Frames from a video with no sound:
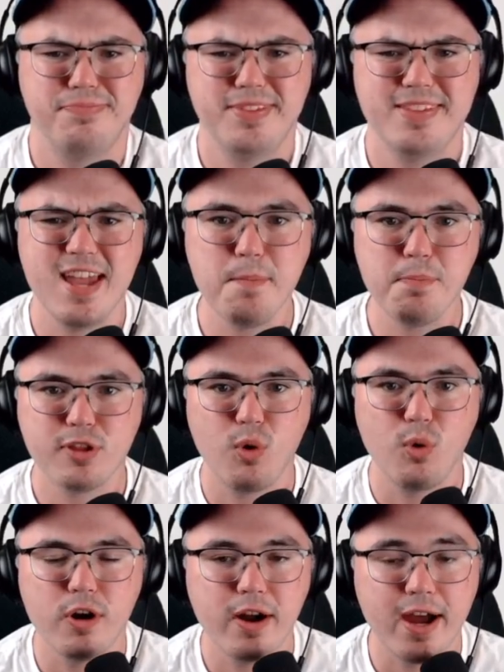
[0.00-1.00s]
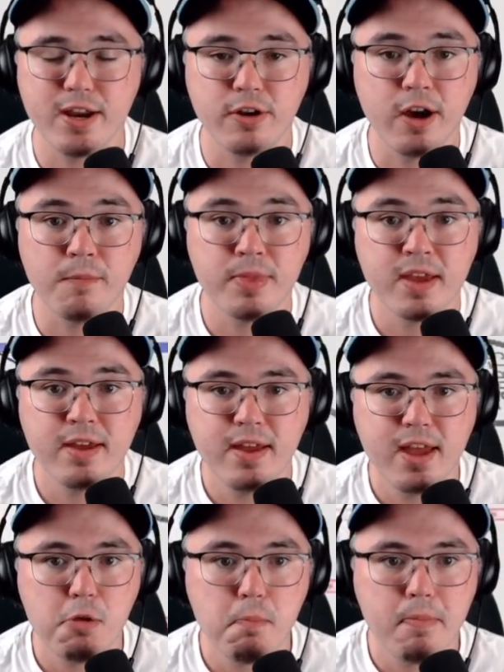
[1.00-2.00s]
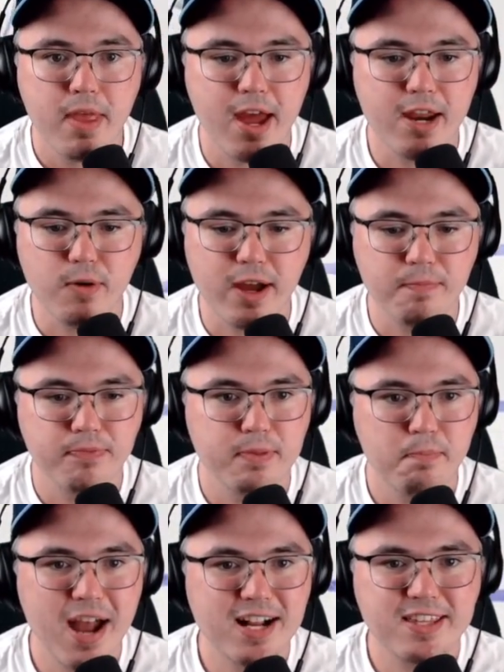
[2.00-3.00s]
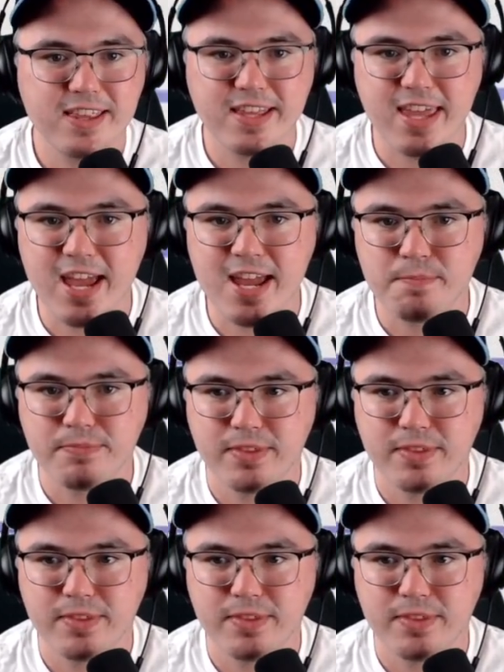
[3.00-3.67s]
depth core? I don't know. Anyway, back to the game.